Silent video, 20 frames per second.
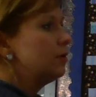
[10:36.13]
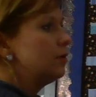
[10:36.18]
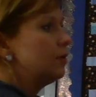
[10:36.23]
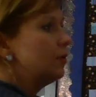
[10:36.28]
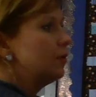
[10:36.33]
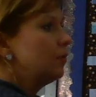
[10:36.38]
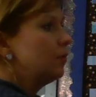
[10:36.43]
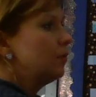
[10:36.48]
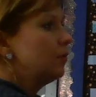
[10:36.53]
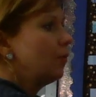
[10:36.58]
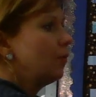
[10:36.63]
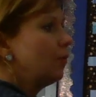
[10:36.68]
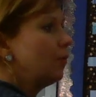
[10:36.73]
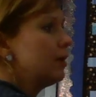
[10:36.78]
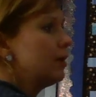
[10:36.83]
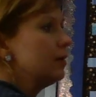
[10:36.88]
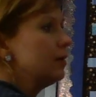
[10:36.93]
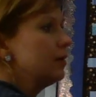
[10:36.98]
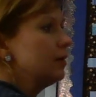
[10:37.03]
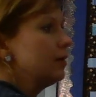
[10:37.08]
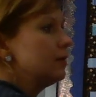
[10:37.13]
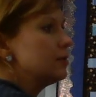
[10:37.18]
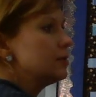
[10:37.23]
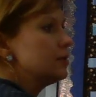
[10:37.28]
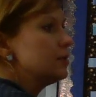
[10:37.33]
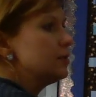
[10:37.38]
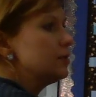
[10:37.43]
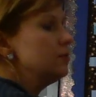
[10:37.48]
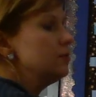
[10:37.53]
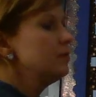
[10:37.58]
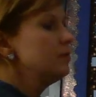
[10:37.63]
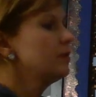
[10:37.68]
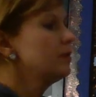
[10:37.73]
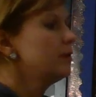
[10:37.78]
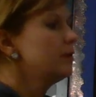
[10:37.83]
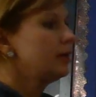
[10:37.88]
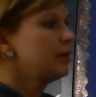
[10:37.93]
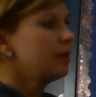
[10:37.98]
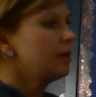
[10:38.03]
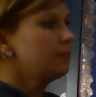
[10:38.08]
1, 2, and I'm
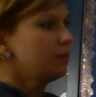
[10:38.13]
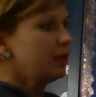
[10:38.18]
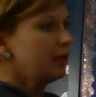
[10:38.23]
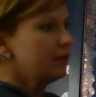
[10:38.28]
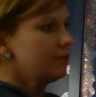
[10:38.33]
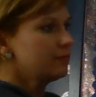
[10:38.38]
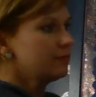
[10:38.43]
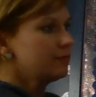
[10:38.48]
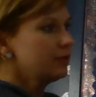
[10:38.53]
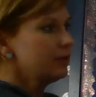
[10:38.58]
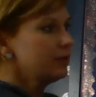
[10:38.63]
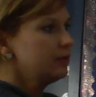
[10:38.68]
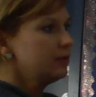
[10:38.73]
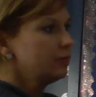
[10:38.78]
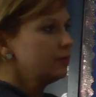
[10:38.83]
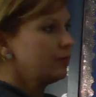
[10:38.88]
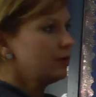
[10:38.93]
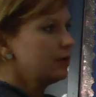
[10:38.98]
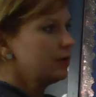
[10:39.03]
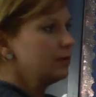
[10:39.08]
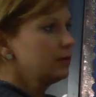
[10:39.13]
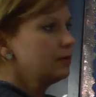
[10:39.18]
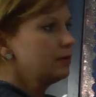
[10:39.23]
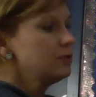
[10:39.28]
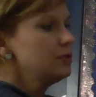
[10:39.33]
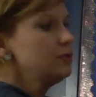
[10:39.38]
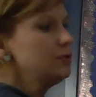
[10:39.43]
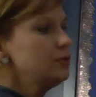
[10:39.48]
left with 2.